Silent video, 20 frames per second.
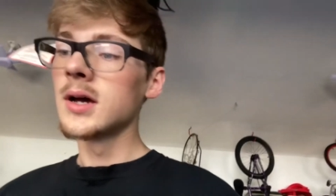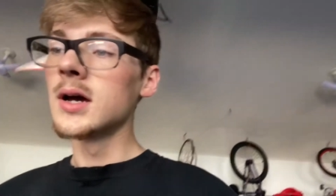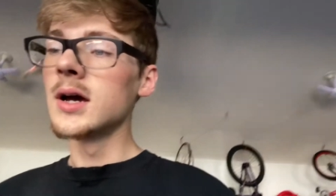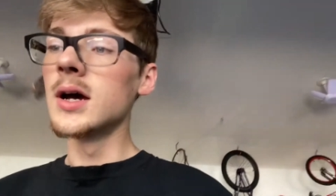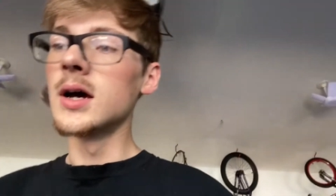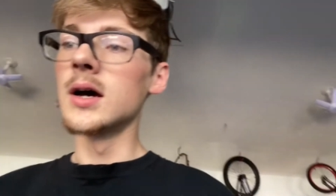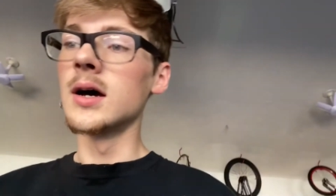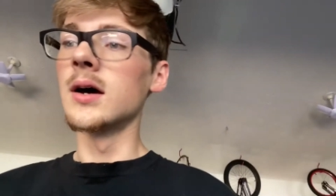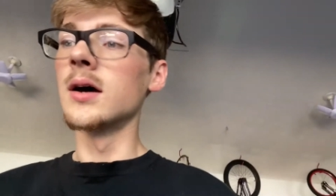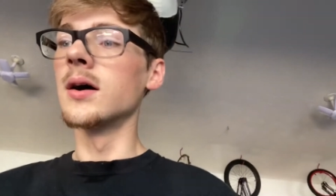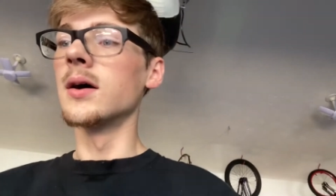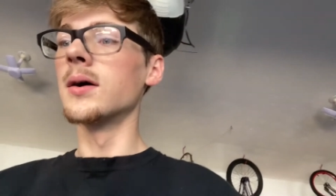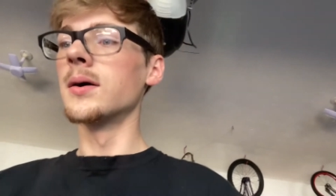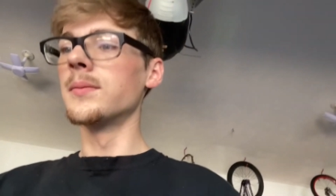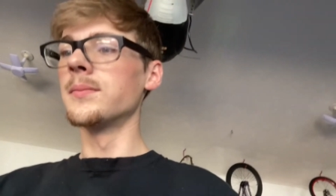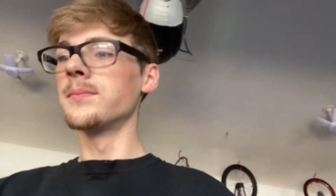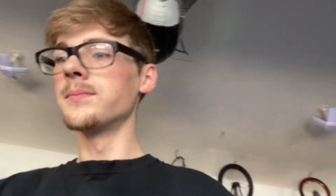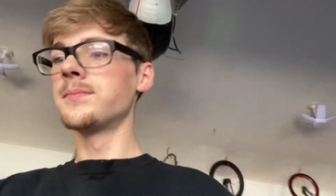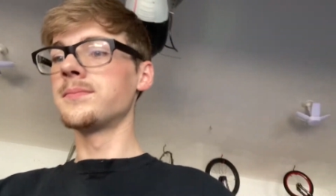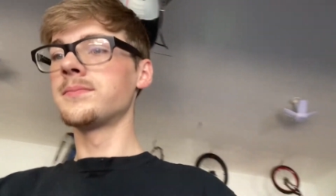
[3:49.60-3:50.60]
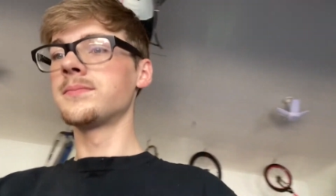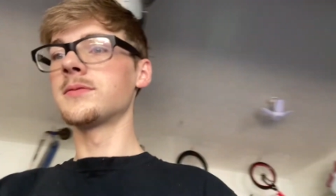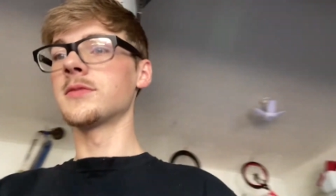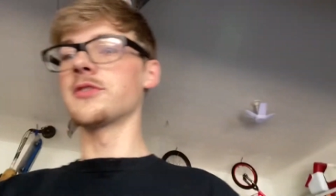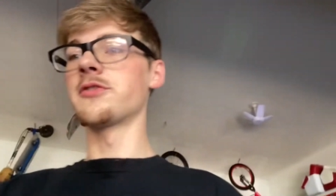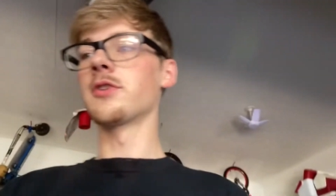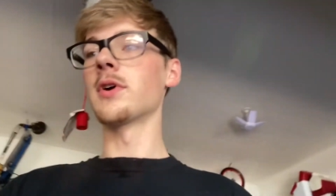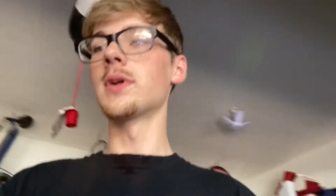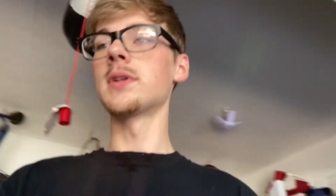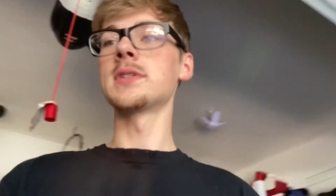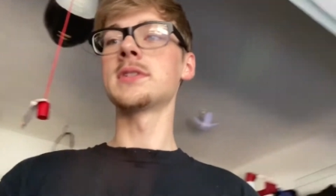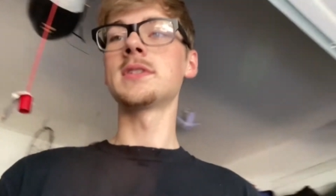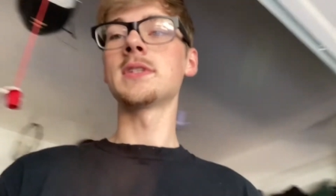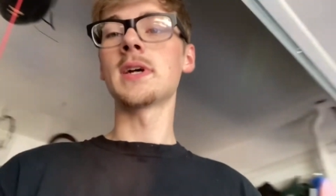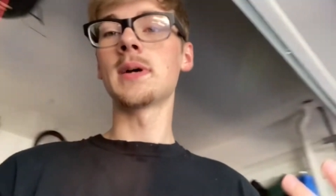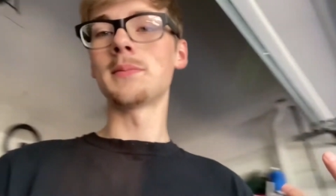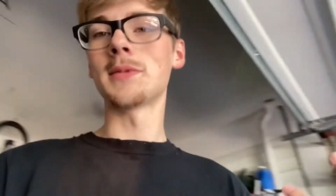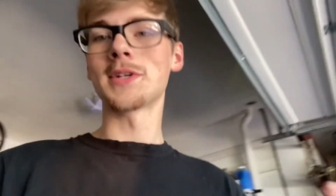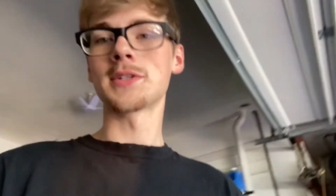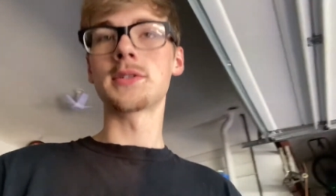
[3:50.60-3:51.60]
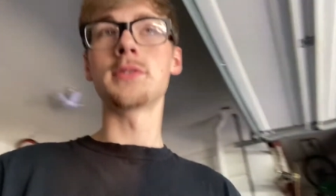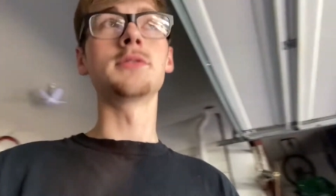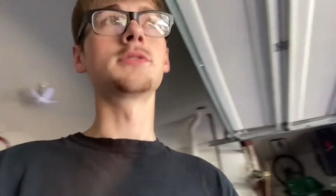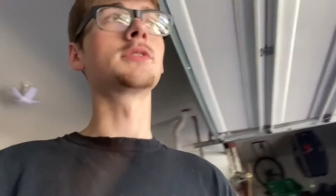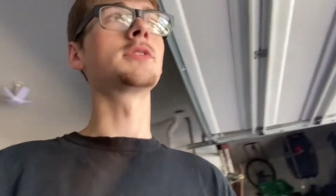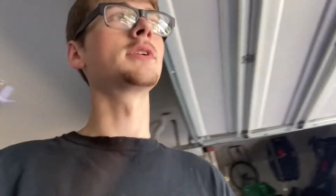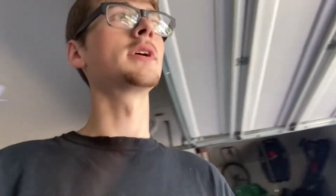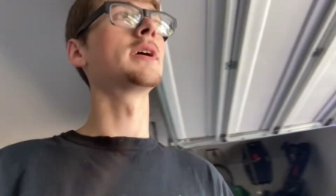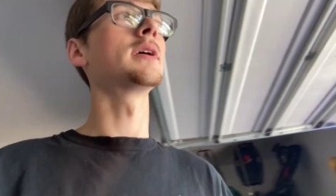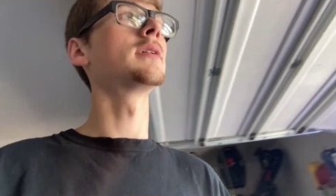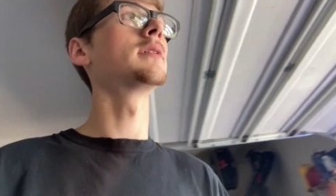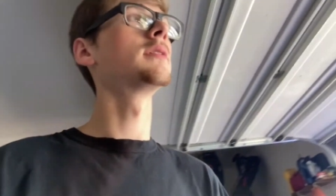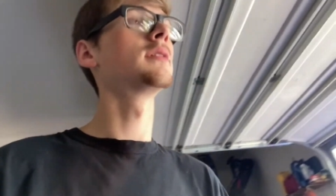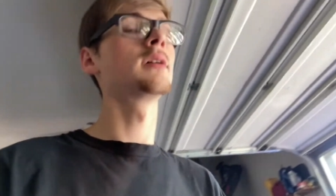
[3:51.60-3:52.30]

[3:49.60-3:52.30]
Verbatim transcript: Um, the front, I'm not too sure yet.